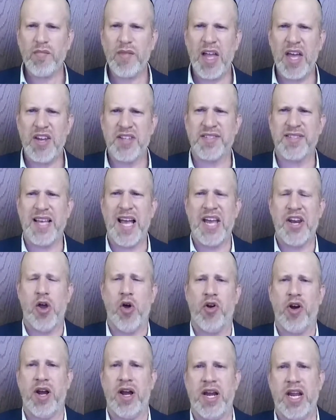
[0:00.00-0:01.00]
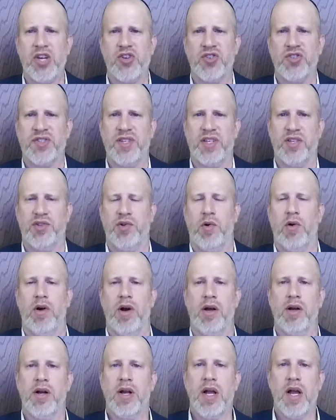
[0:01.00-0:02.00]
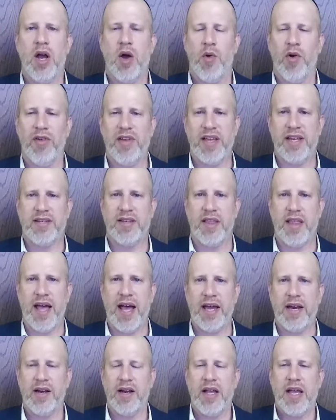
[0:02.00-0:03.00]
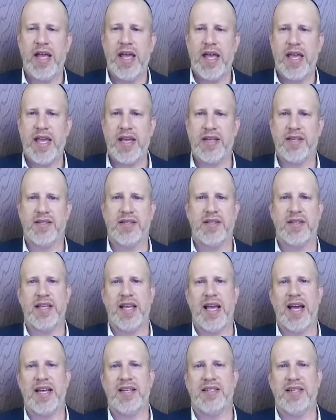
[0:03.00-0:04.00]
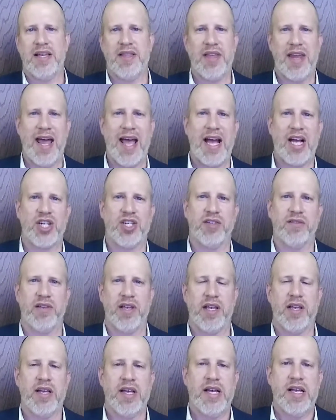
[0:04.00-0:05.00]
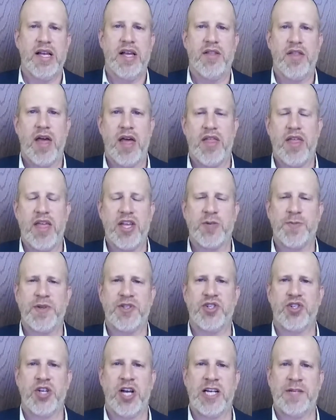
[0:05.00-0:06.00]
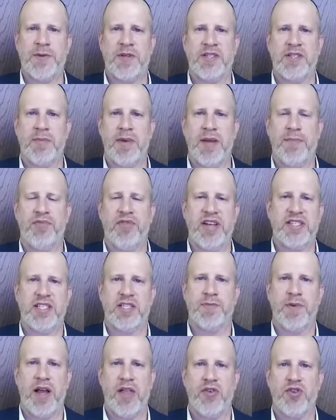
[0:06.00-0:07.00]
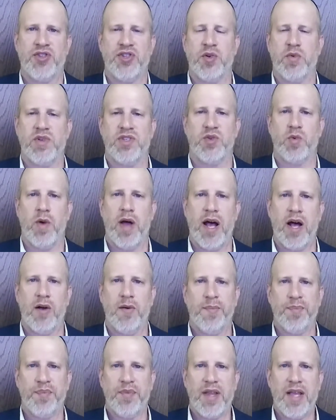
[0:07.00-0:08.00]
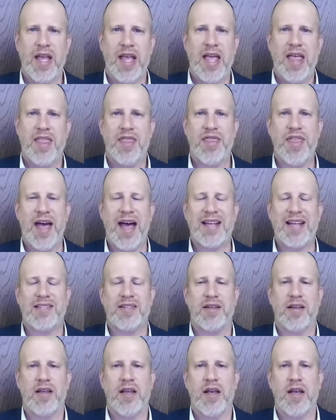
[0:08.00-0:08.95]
On a side note, and an interesting Torah related to that, is the idea that actually, that Ishbitzer talks about this in many places, but others do as well, that